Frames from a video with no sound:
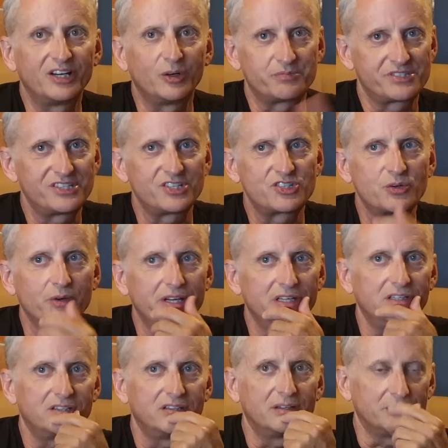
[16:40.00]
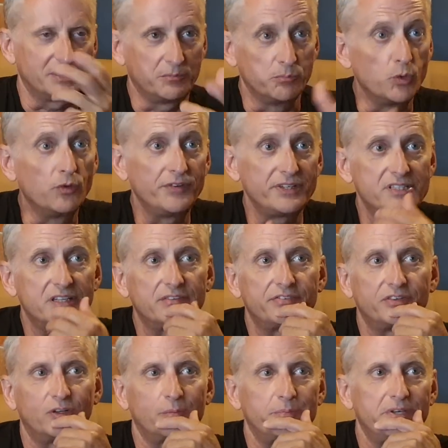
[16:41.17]
helped situate moving to the
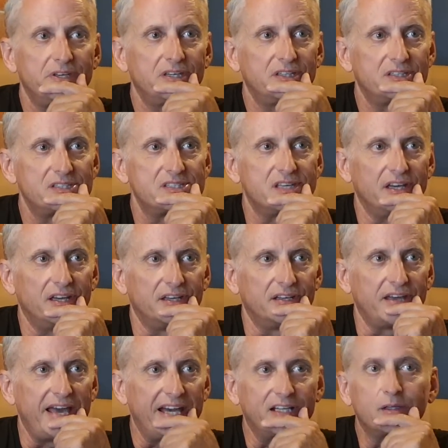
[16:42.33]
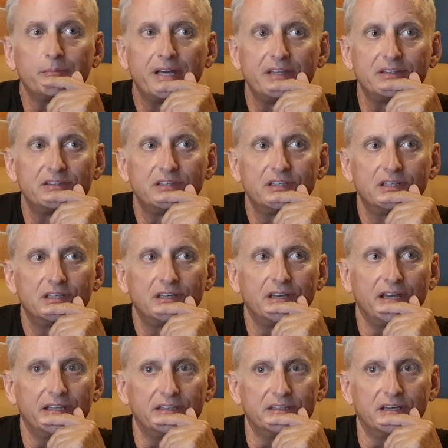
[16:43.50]
Philippines and acclimating
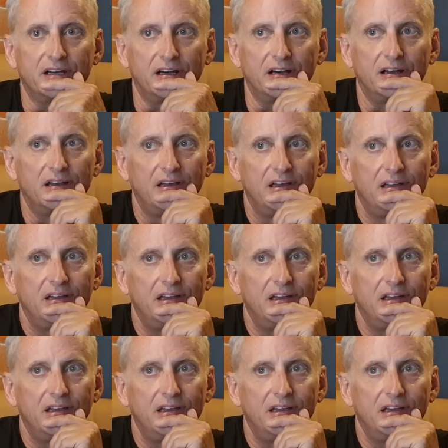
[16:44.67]
and. Uh,